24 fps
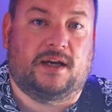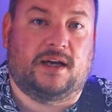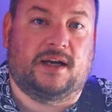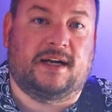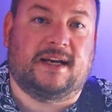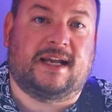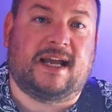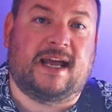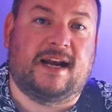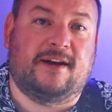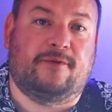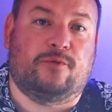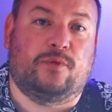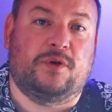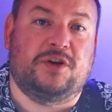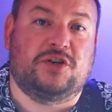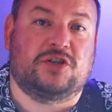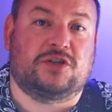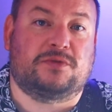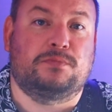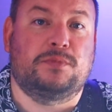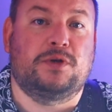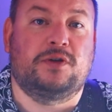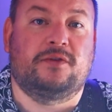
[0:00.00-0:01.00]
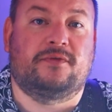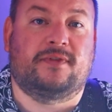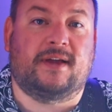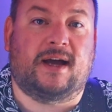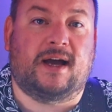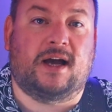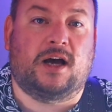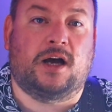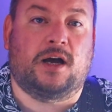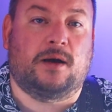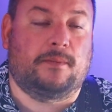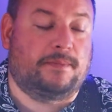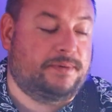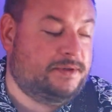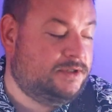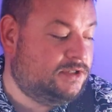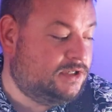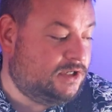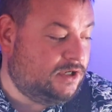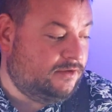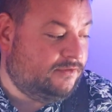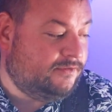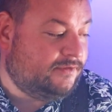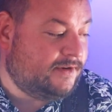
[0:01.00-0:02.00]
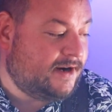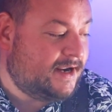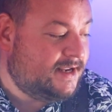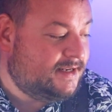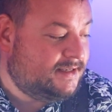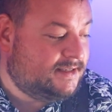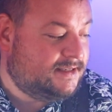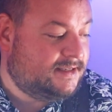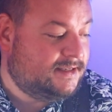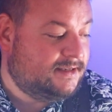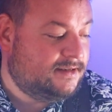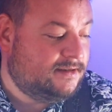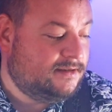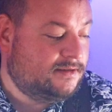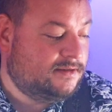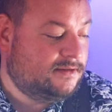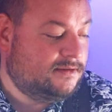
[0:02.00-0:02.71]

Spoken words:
And again, if we just move that up 2 frets,